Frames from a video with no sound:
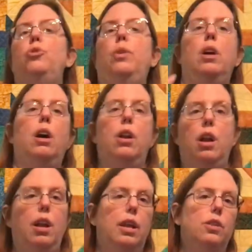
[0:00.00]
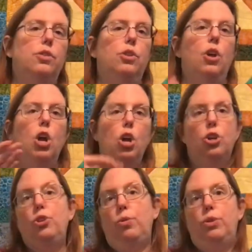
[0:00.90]
You can cut it into
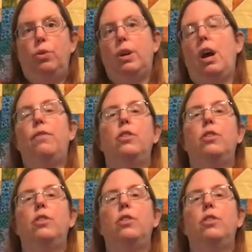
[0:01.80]
2.5